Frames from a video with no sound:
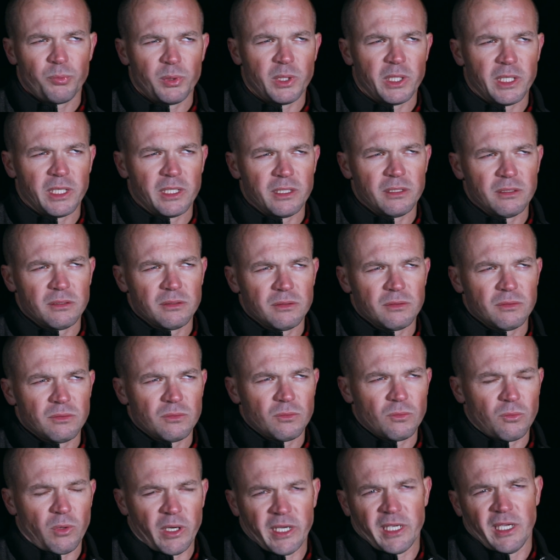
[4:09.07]
but
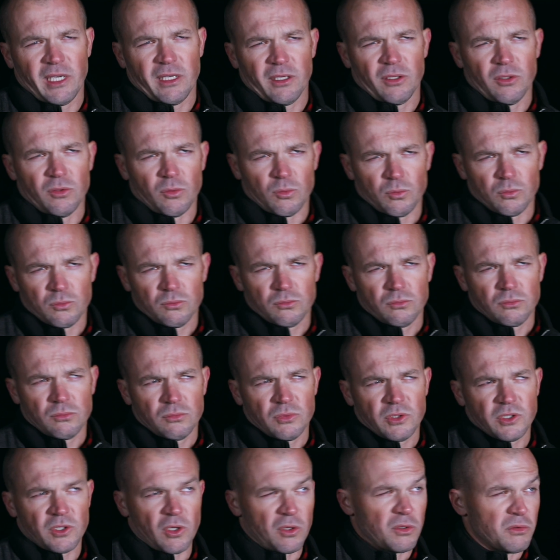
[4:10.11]
why can't you
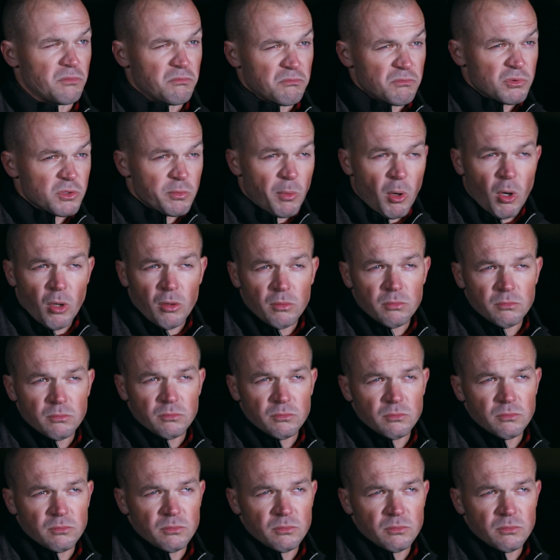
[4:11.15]
start small?